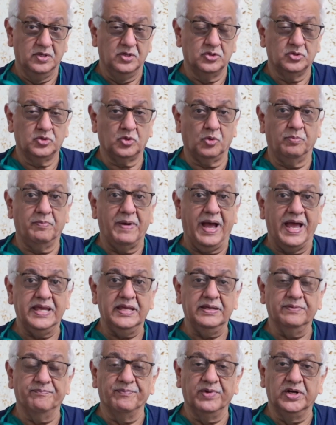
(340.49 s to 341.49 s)
So
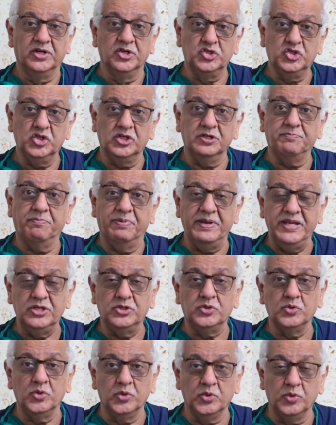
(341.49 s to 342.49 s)
my urgent plea
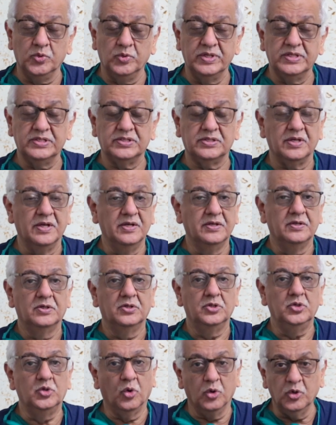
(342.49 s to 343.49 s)
to you is,
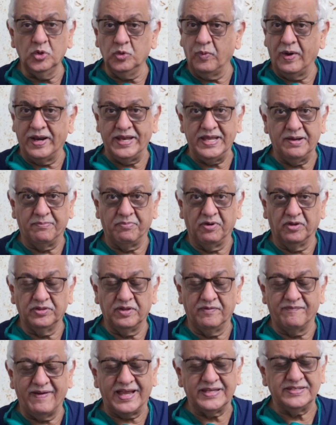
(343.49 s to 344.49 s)
don't worry about
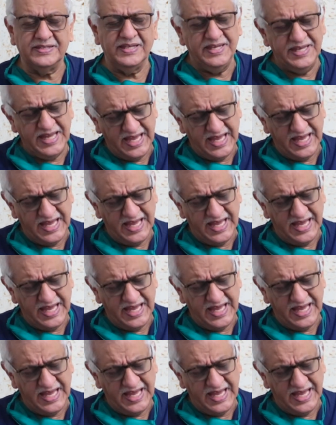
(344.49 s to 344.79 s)
the vaccine.